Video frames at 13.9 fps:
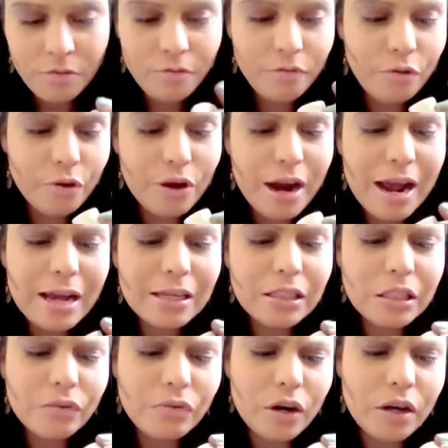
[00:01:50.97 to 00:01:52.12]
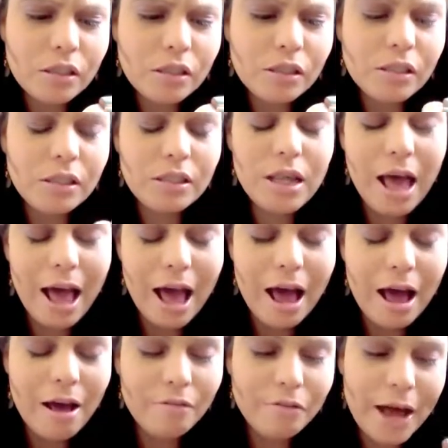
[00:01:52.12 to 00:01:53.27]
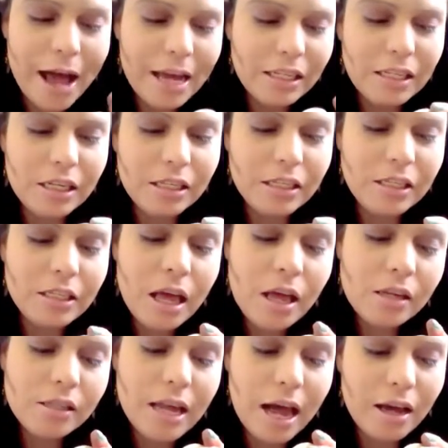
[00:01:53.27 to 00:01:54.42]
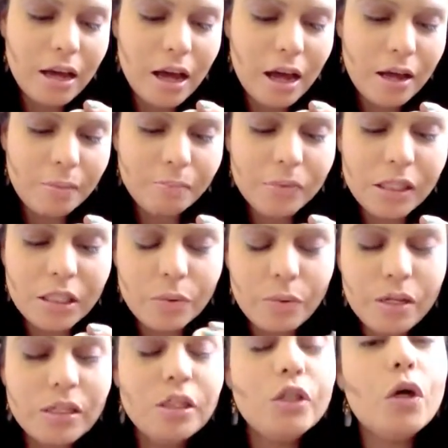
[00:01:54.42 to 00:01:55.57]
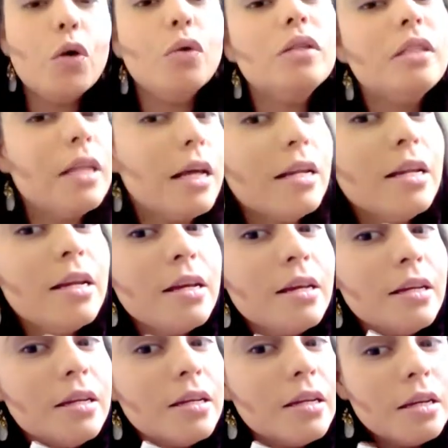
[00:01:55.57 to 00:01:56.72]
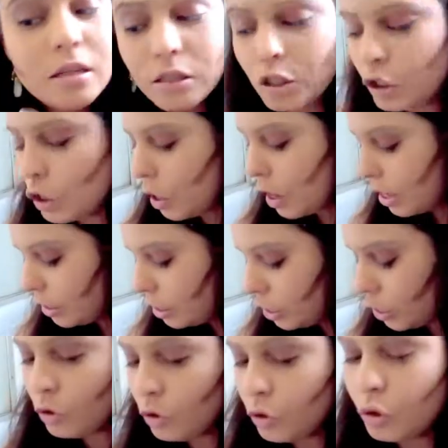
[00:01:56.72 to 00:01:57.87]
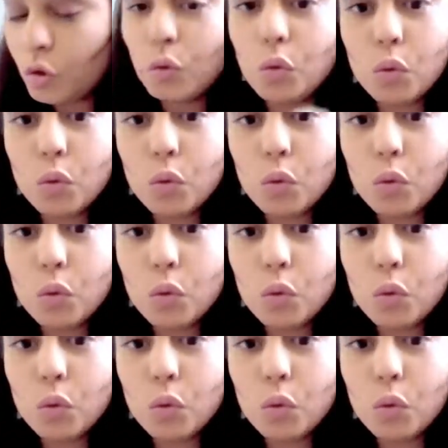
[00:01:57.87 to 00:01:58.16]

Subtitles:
creams from Actually.com. This one is toasted. So I'm just going to